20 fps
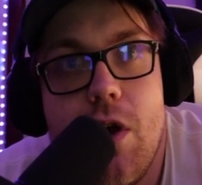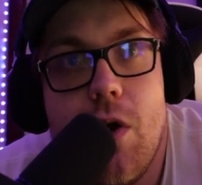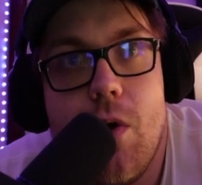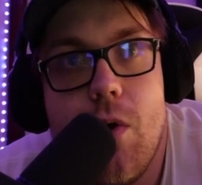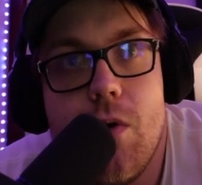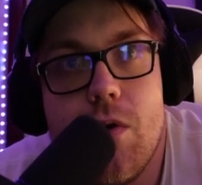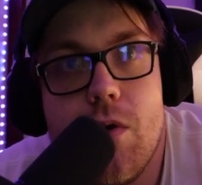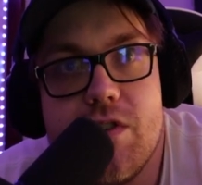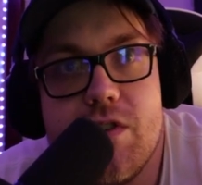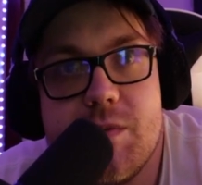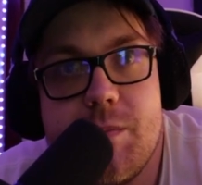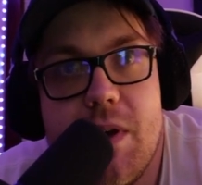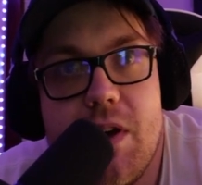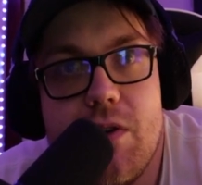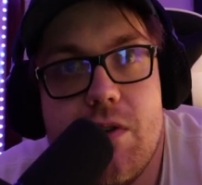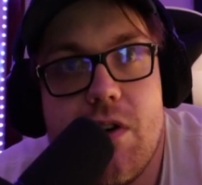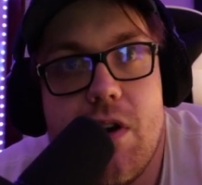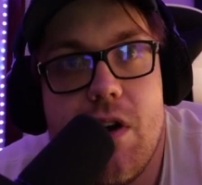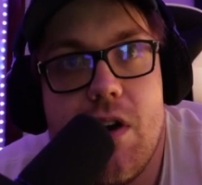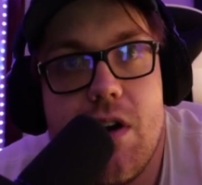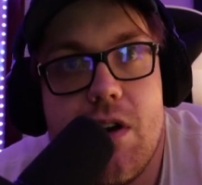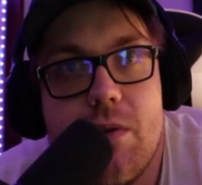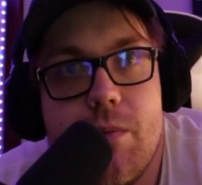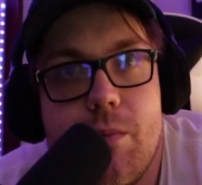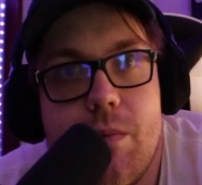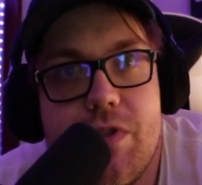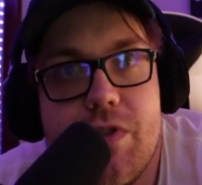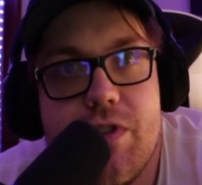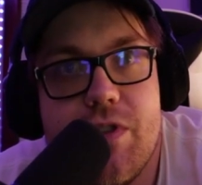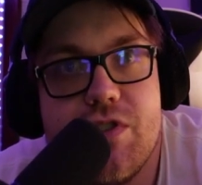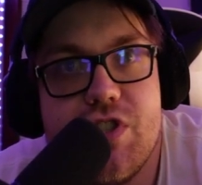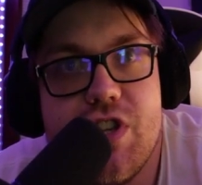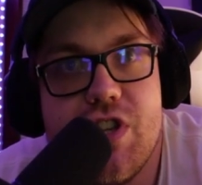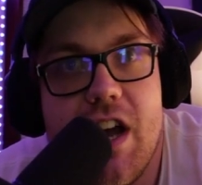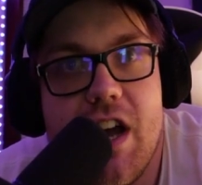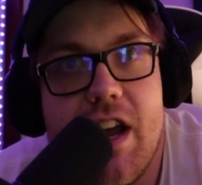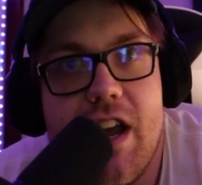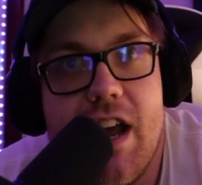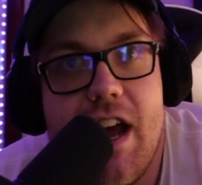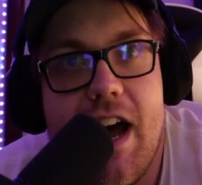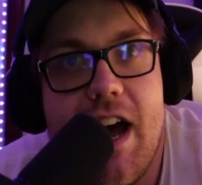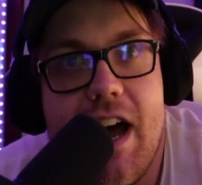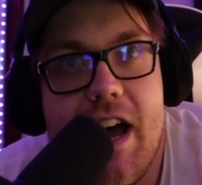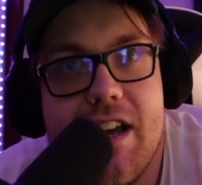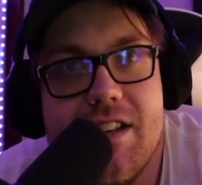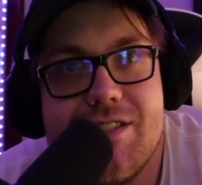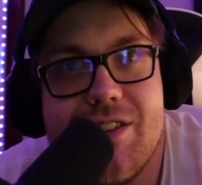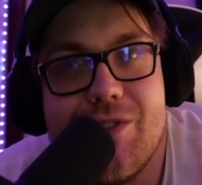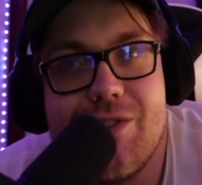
or the spell card with the giant eyes.